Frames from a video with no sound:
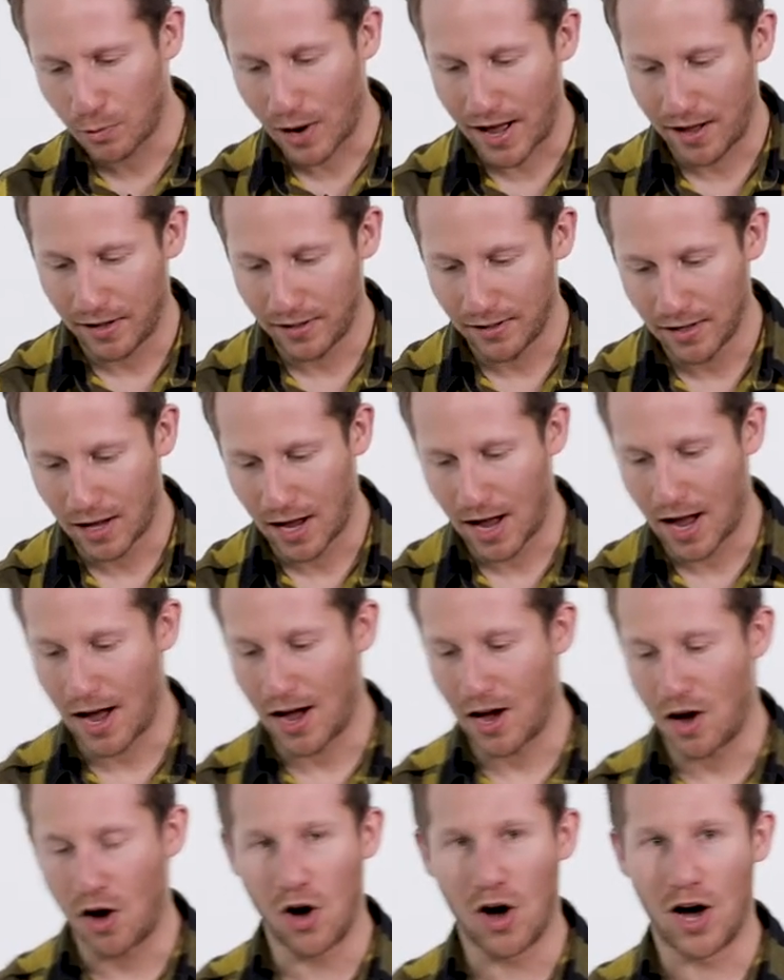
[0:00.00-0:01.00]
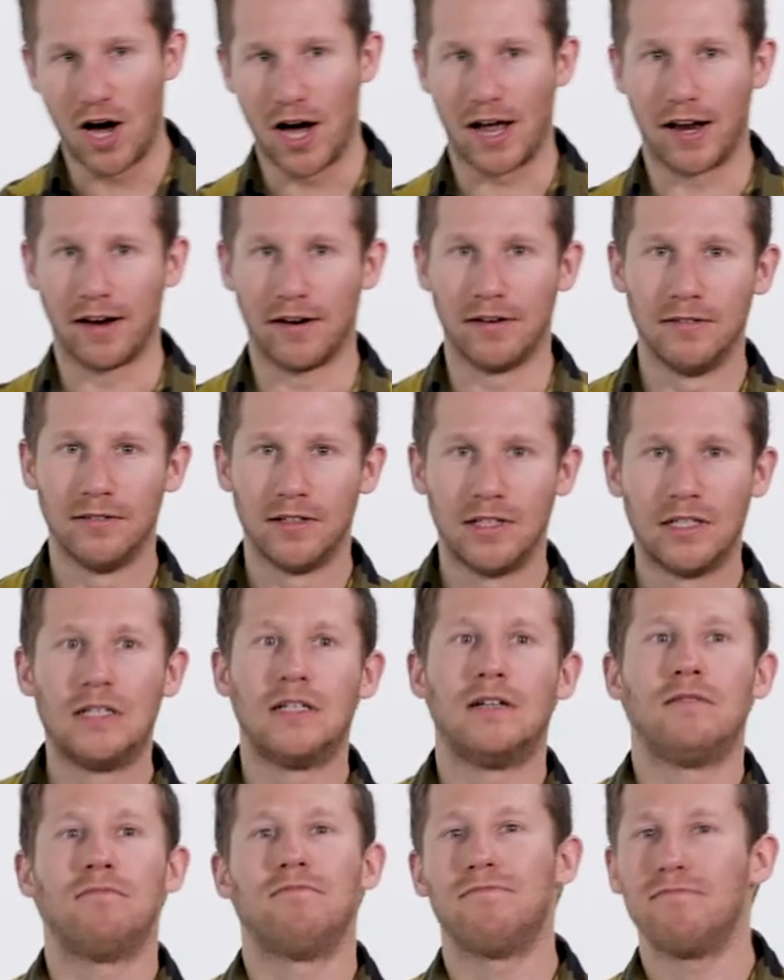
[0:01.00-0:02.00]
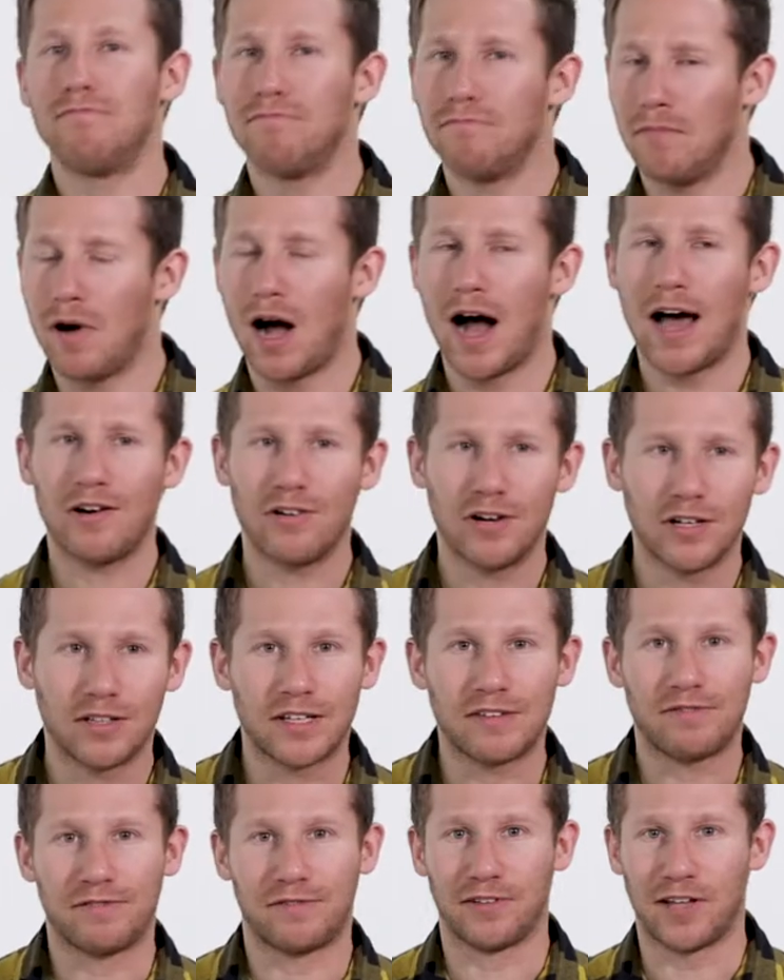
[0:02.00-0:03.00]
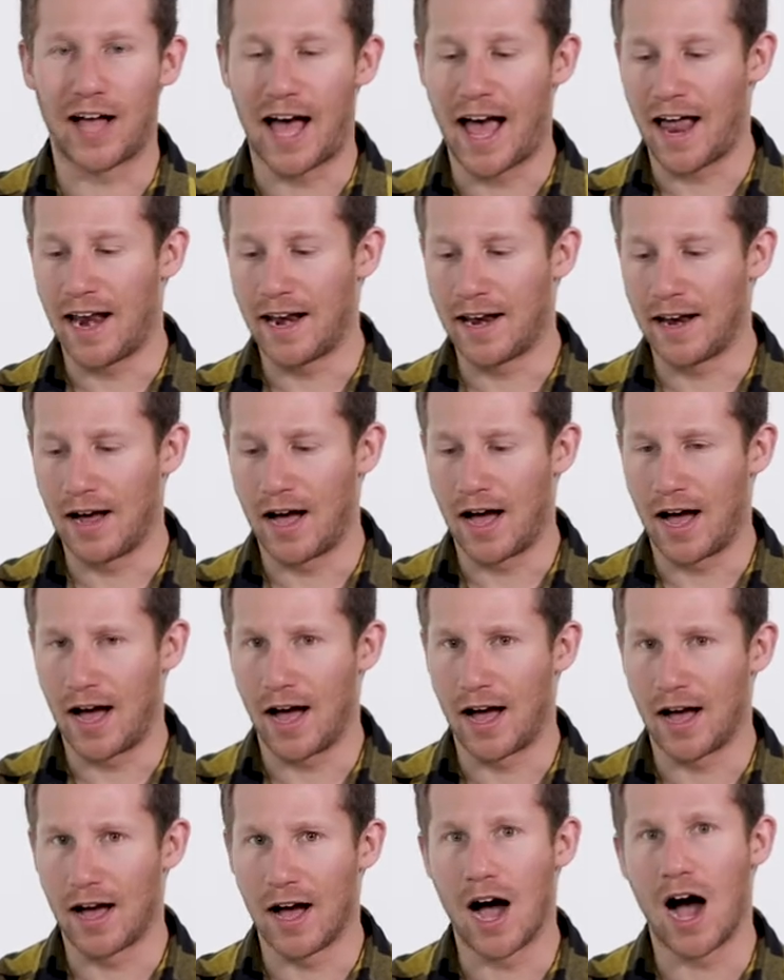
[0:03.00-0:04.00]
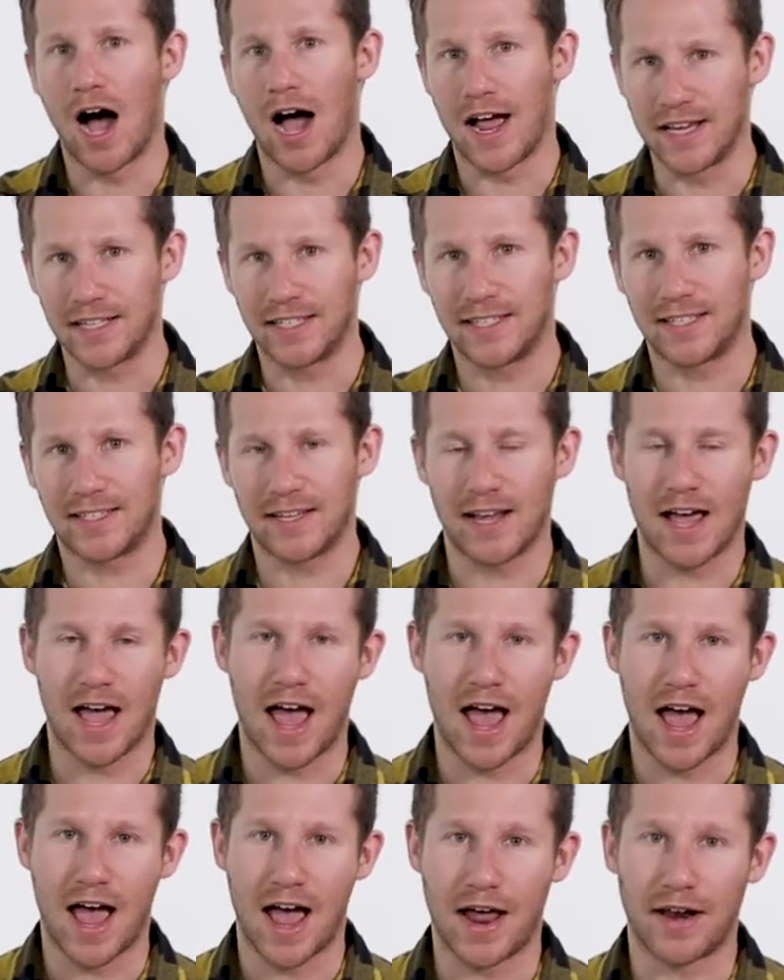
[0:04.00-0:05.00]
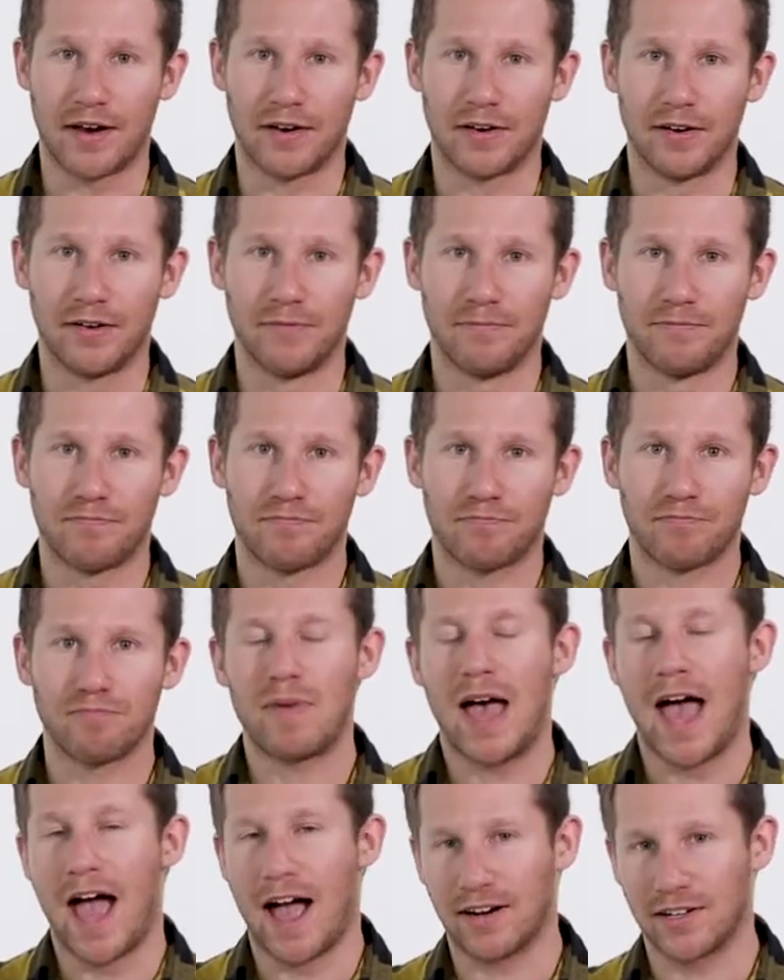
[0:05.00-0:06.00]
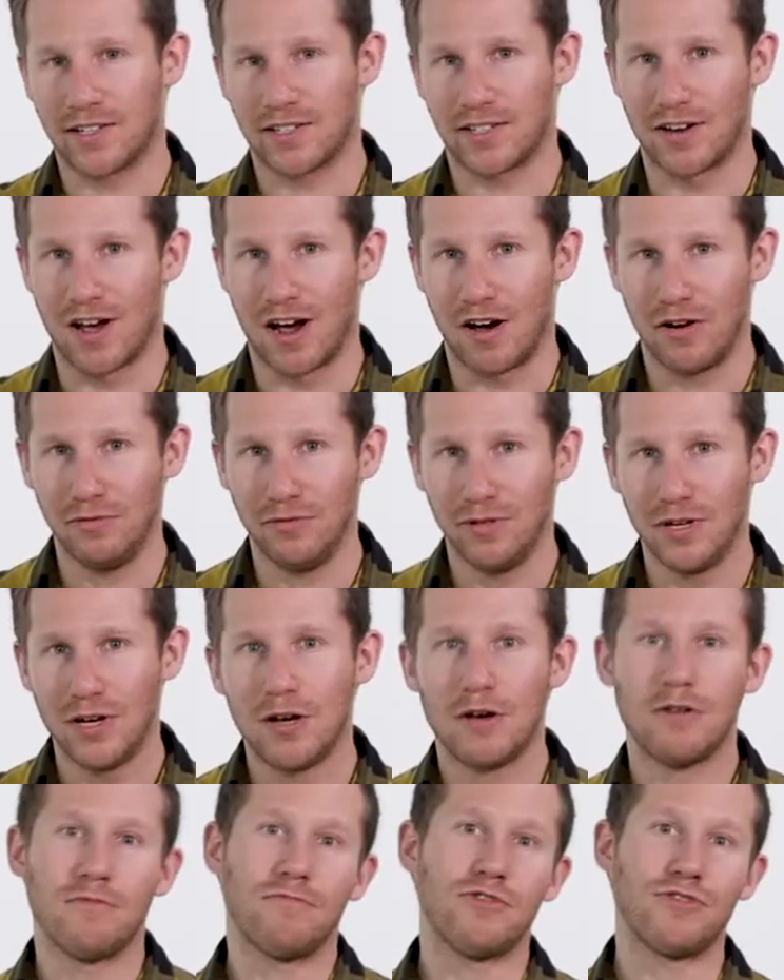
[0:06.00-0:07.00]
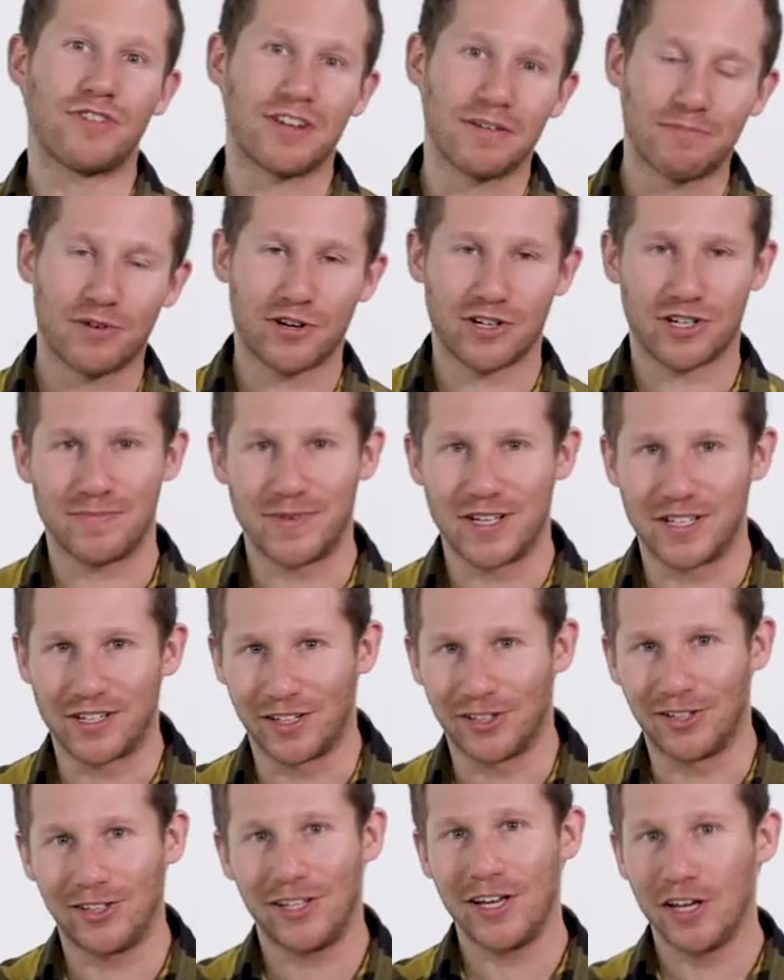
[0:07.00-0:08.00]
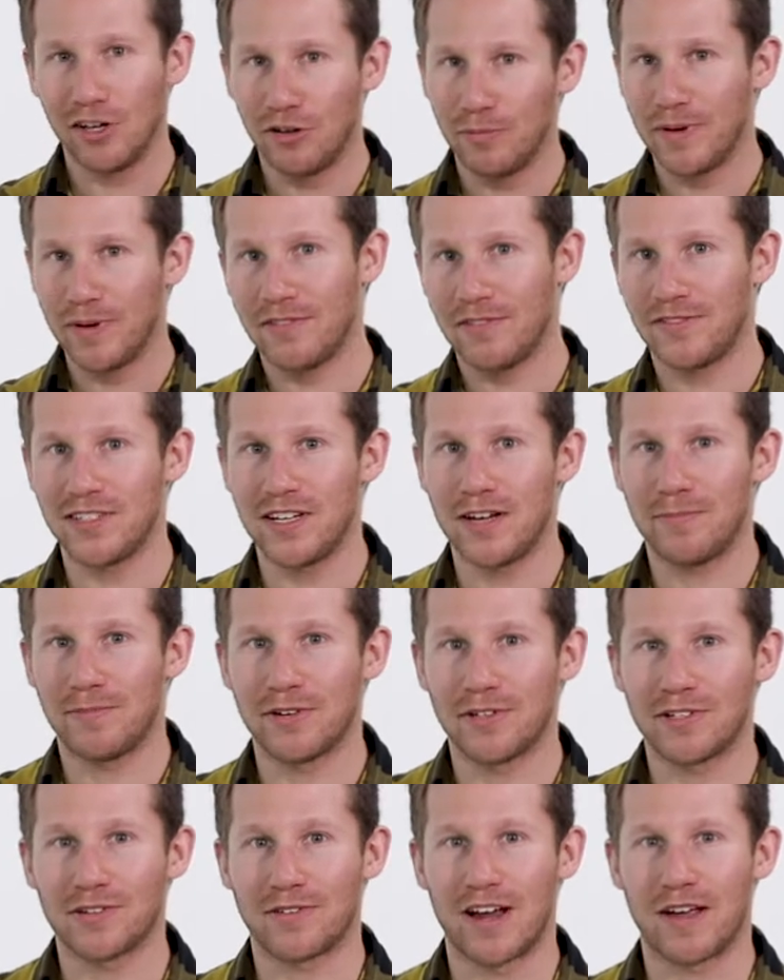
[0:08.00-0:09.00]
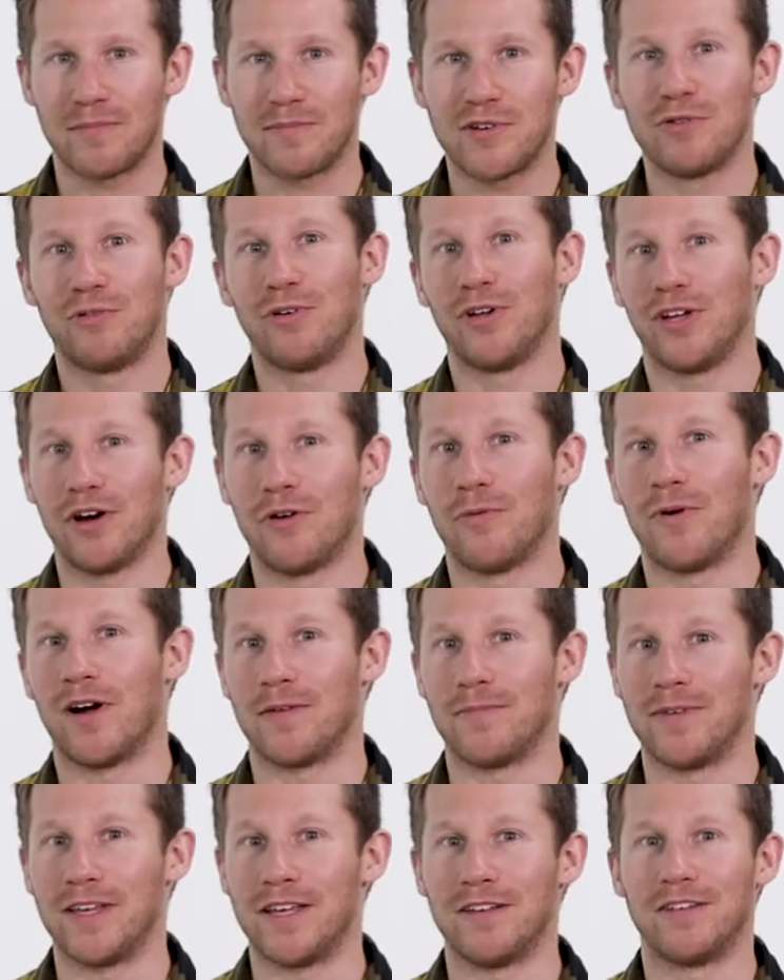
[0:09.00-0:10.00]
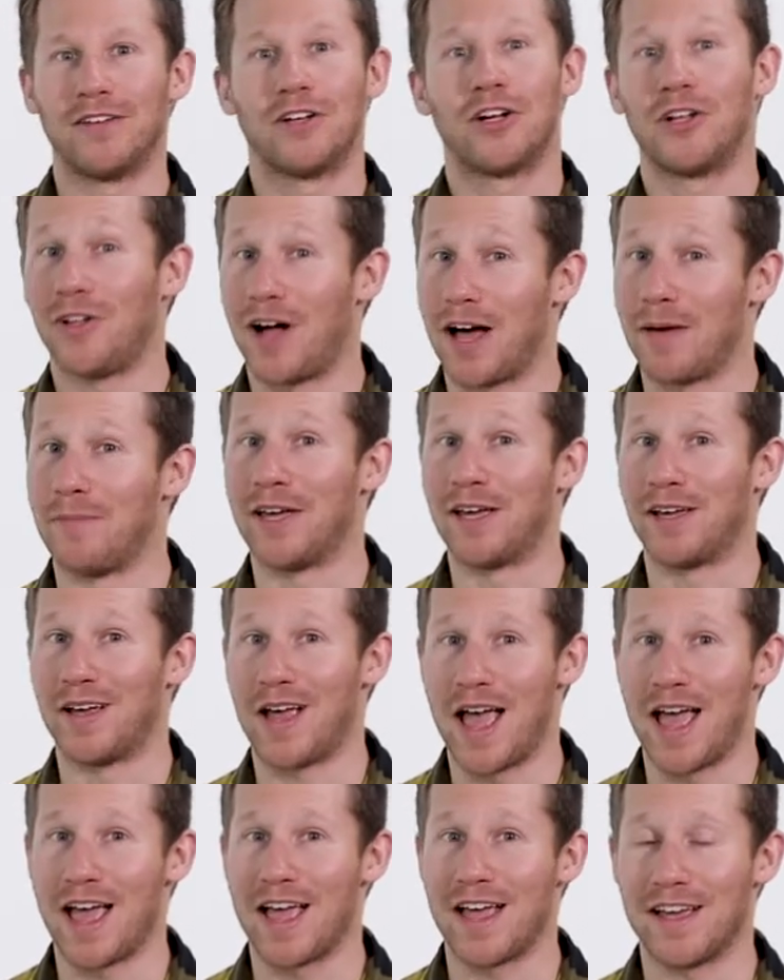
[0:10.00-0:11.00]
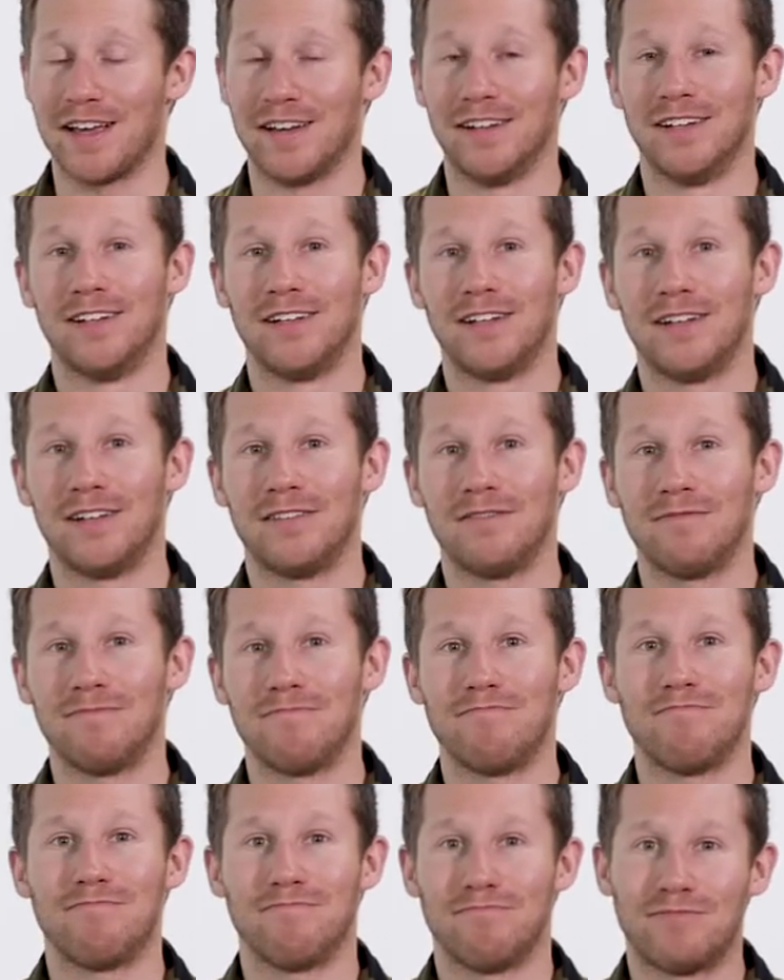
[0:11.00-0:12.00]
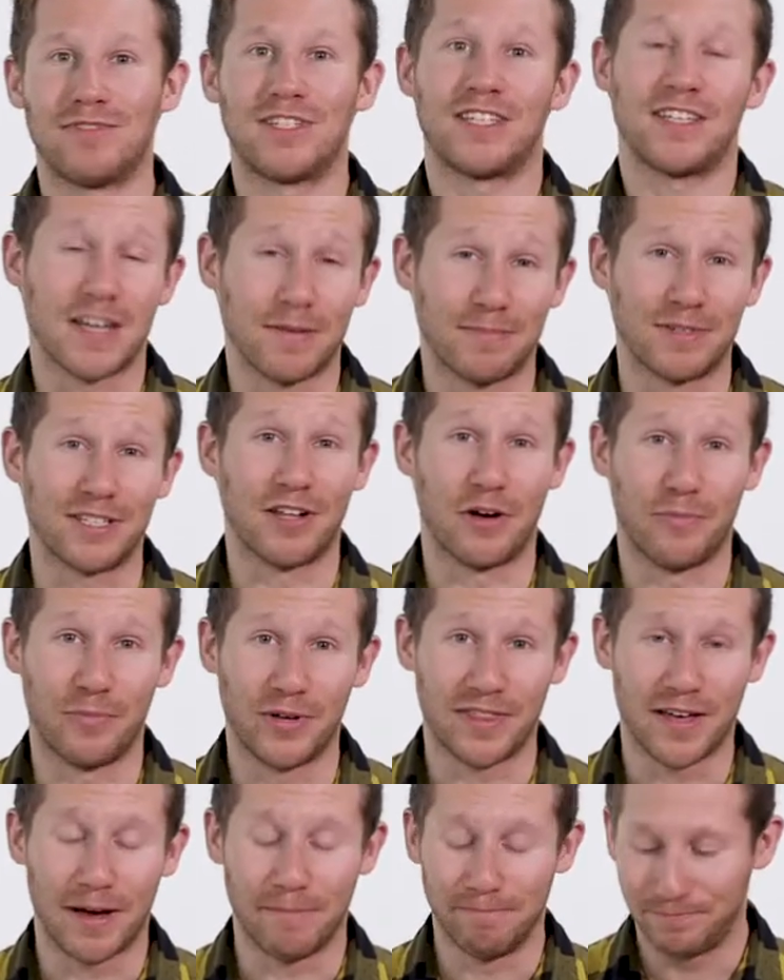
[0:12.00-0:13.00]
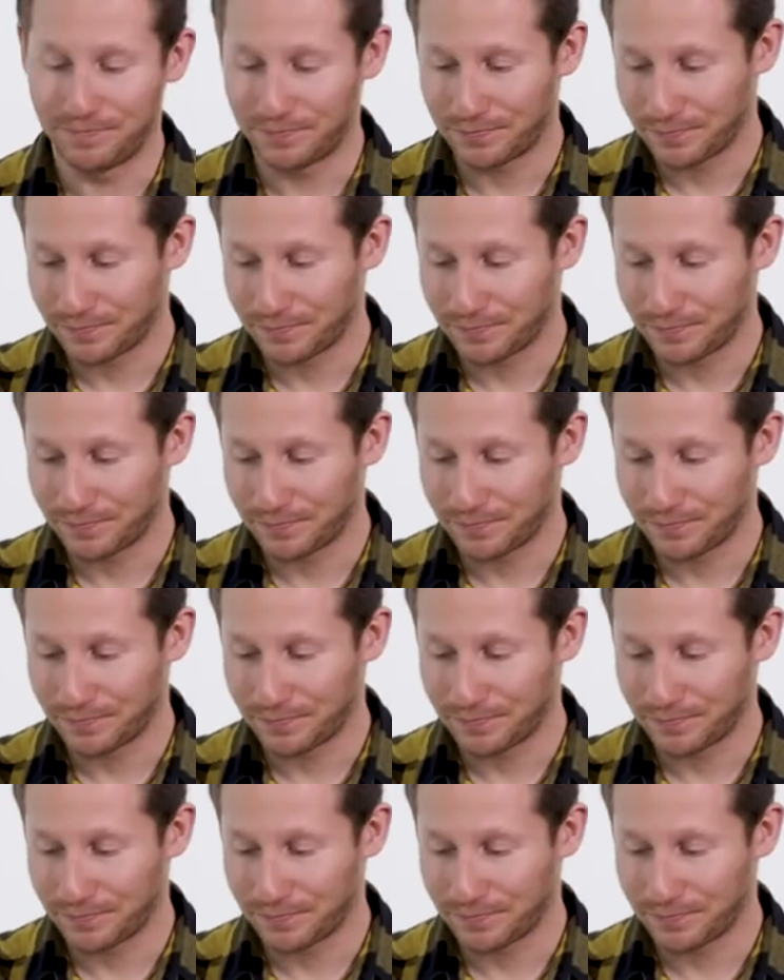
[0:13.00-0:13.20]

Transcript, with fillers: well uh, on moderately flat uh, ice and packed snow. You can push them into a little of steeper terrain, but you really don't want to be climbing a steep slope with them.